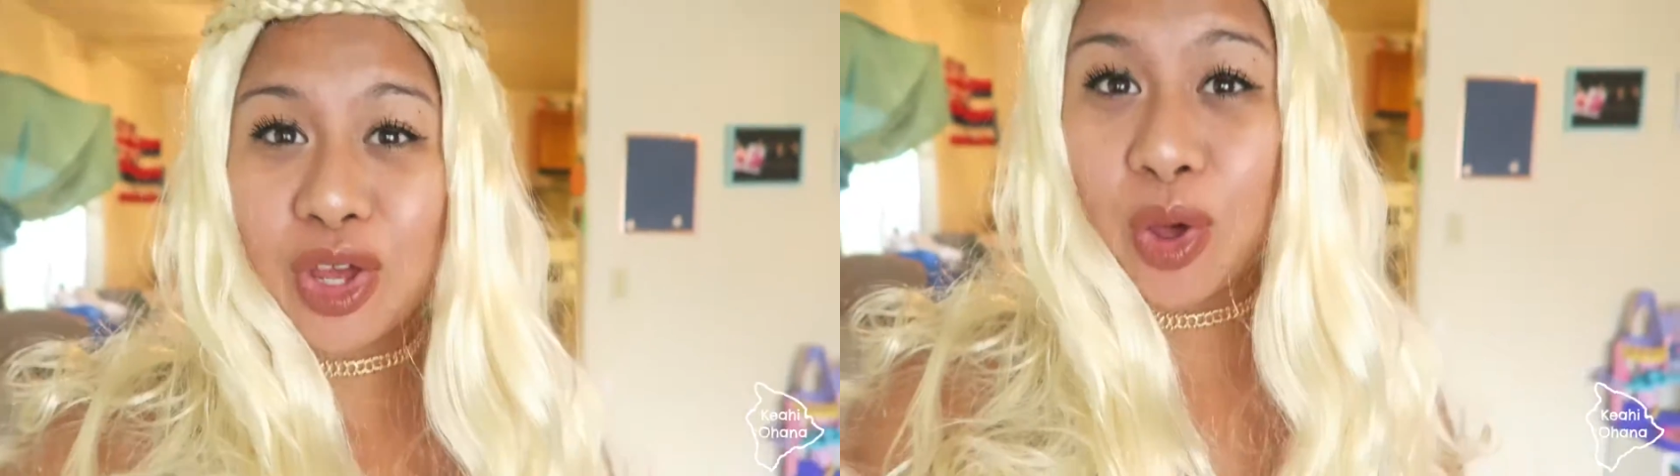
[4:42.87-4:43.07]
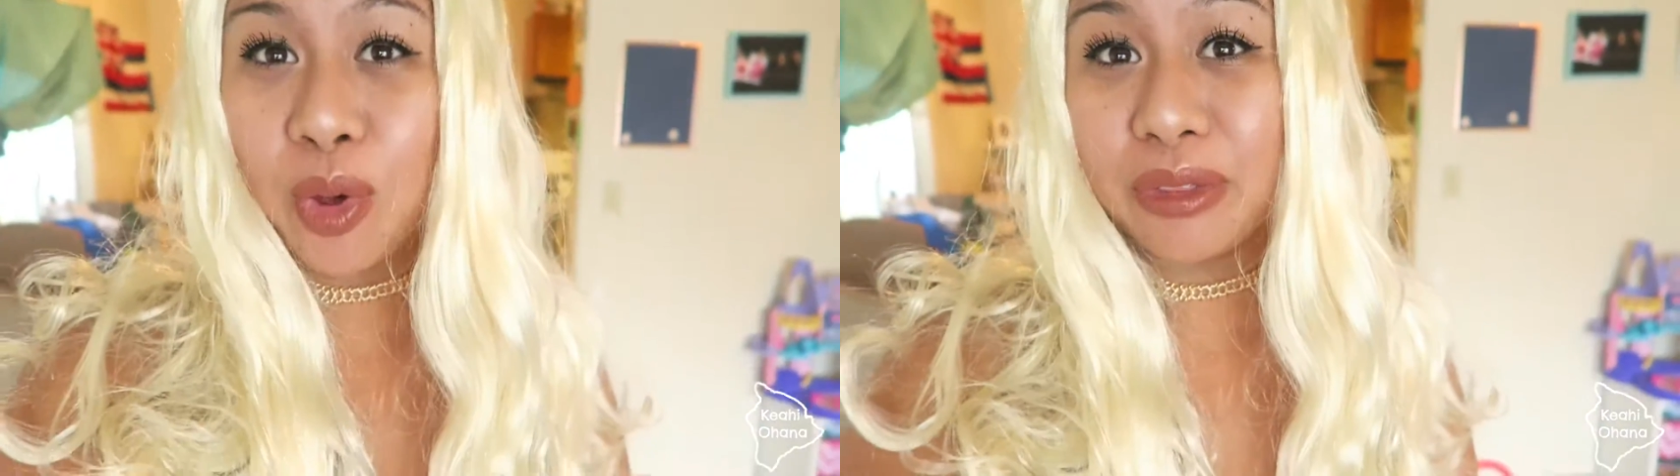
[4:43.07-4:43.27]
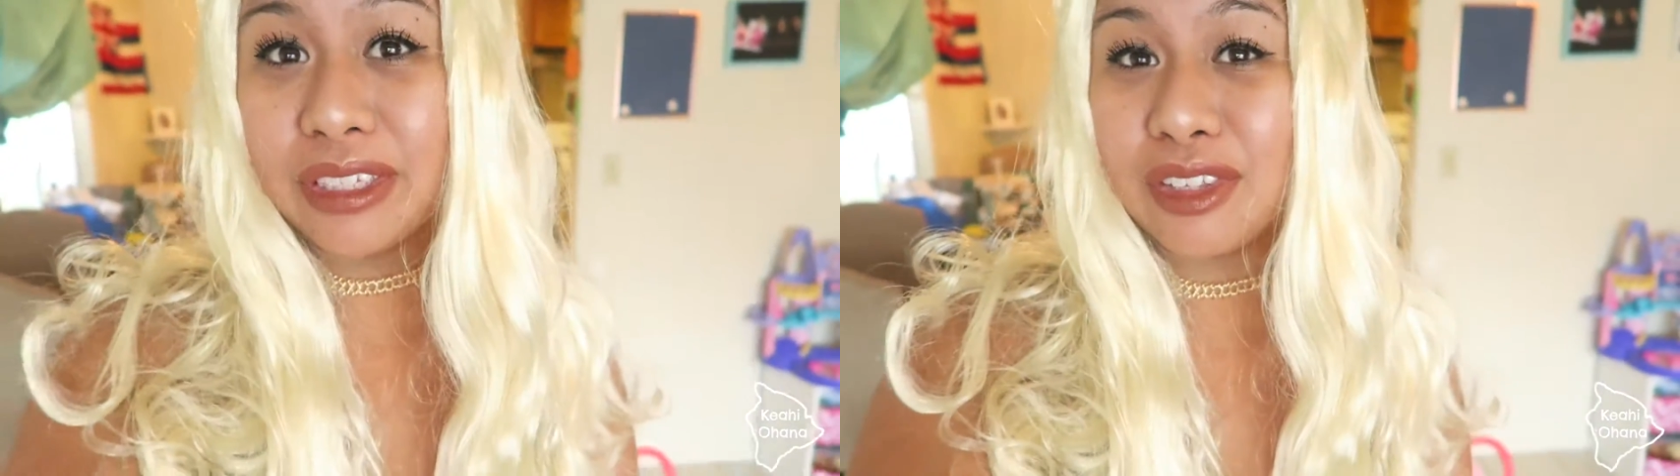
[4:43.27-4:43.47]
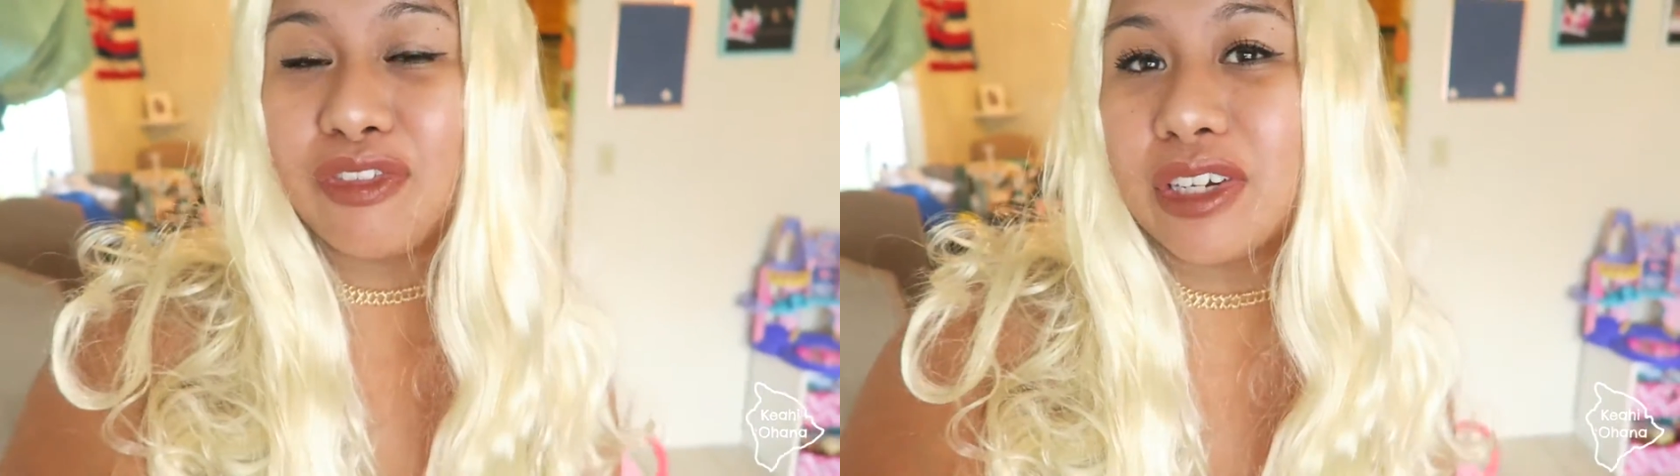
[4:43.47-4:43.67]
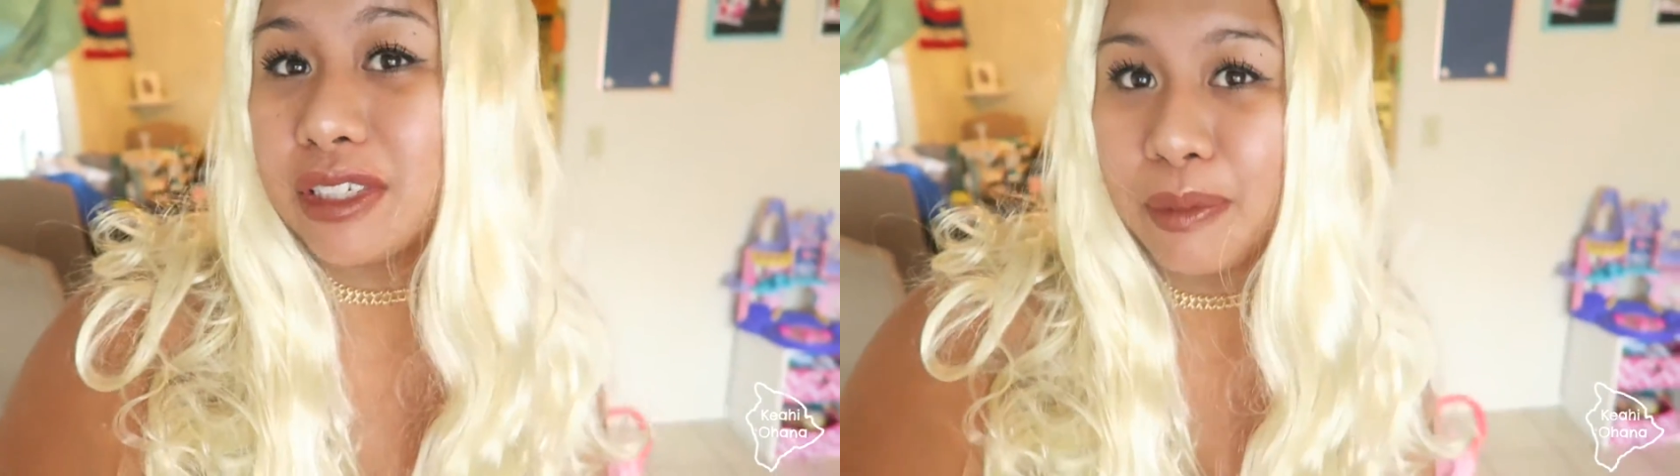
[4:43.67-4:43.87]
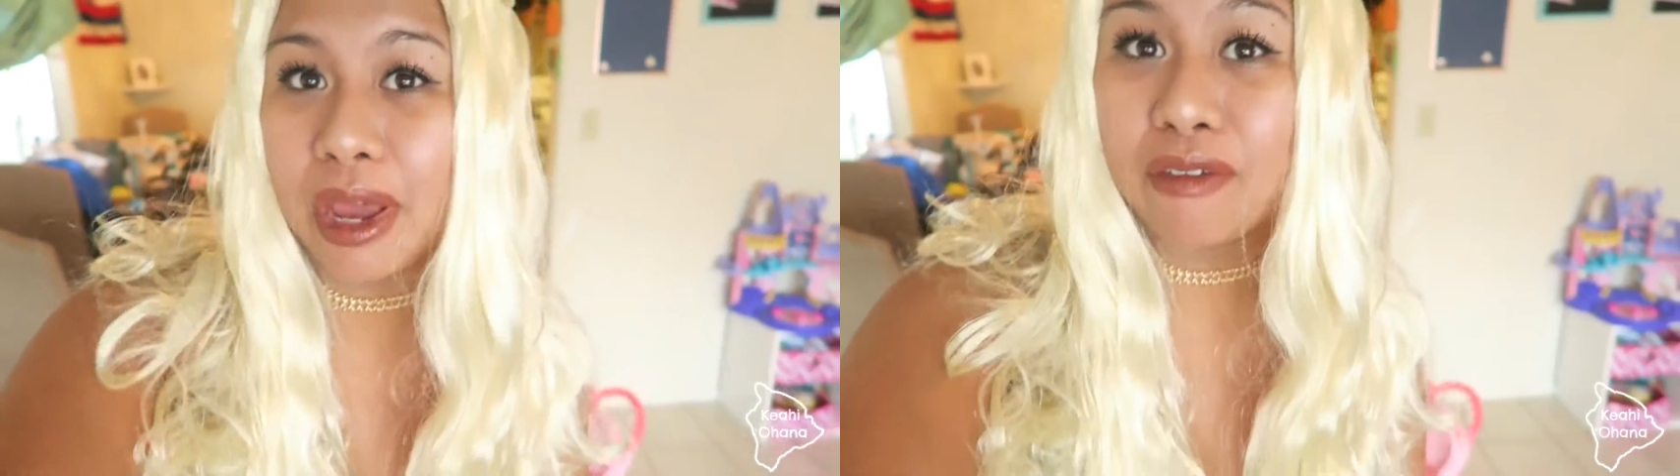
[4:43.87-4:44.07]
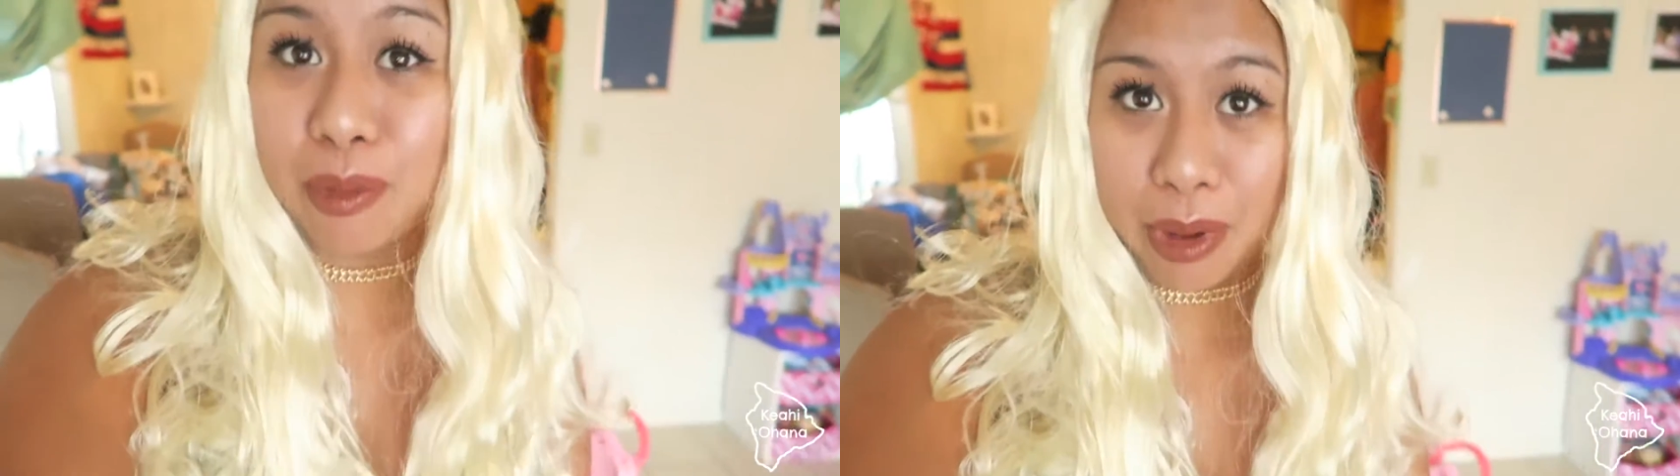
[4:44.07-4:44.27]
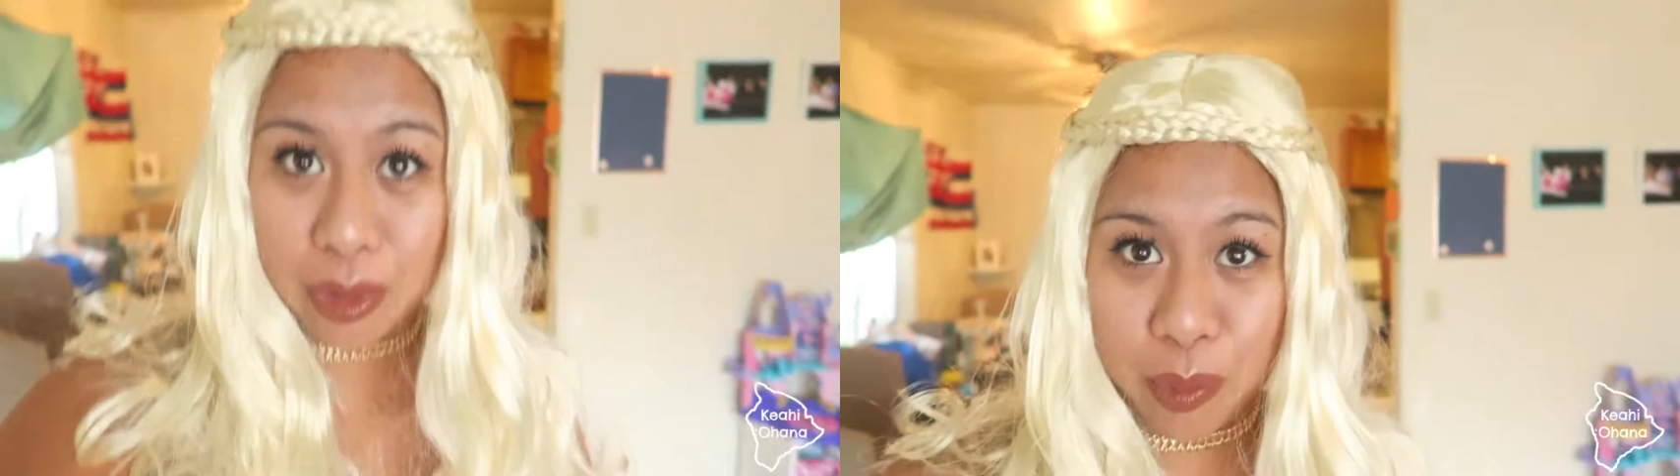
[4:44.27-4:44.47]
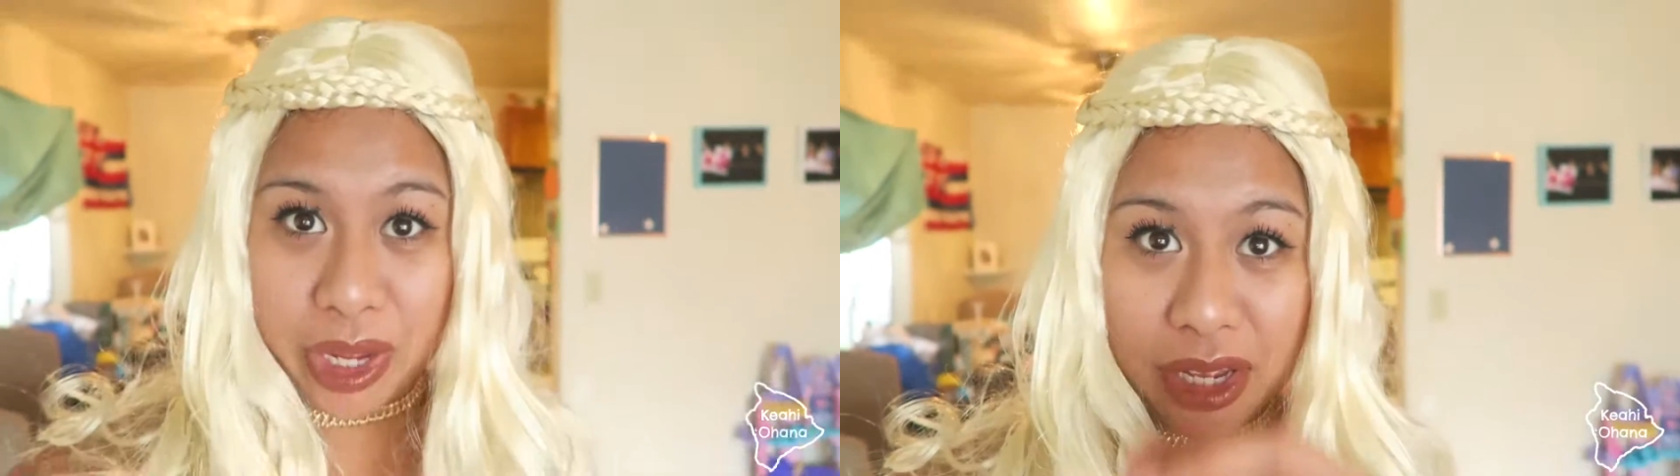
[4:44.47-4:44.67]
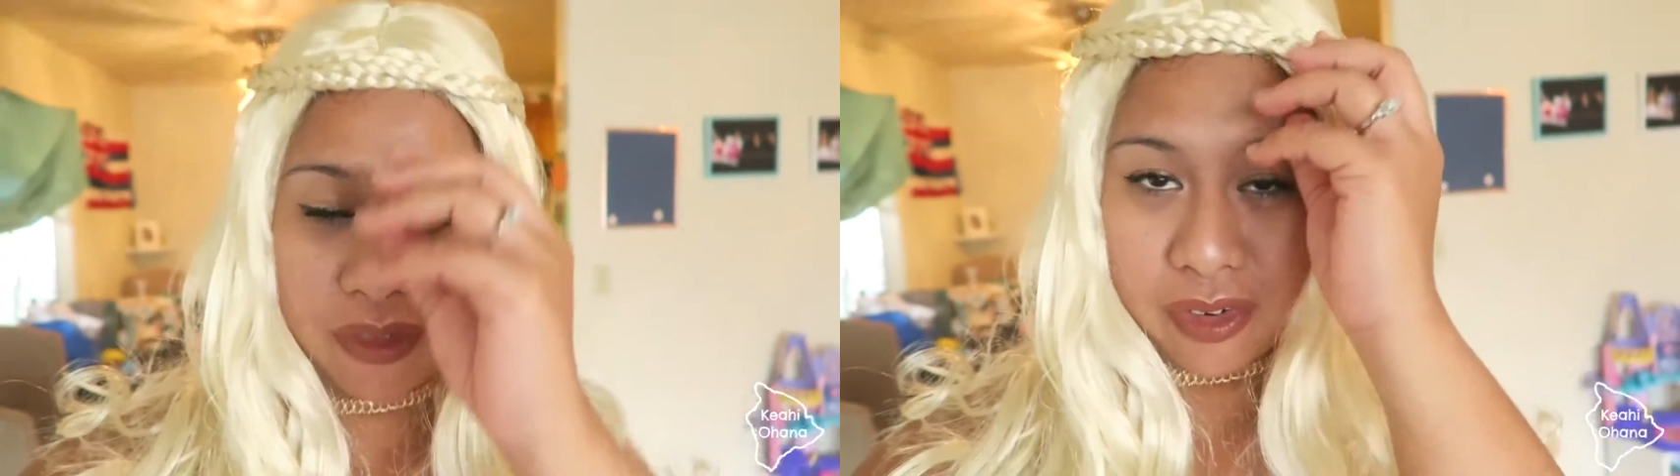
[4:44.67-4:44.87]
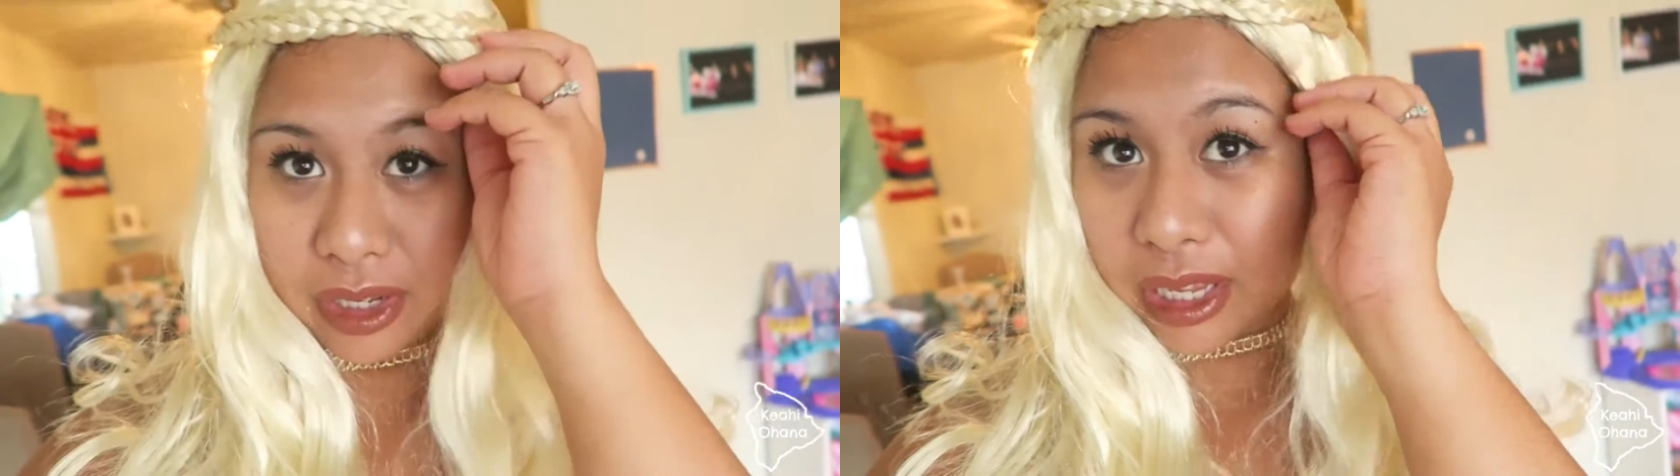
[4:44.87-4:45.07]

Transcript: So this is the first time I ever bought a wig for